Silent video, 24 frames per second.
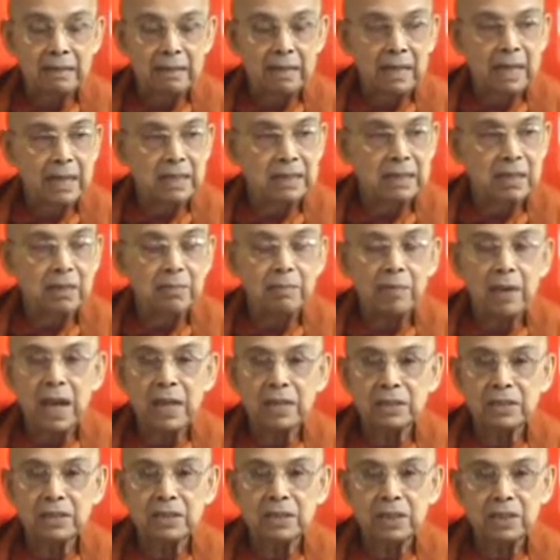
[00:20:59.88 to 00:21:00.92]
as a
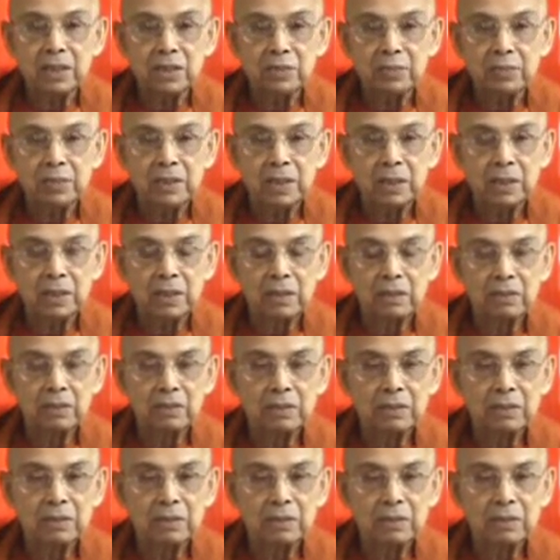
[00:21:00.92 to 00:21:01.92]
past experience,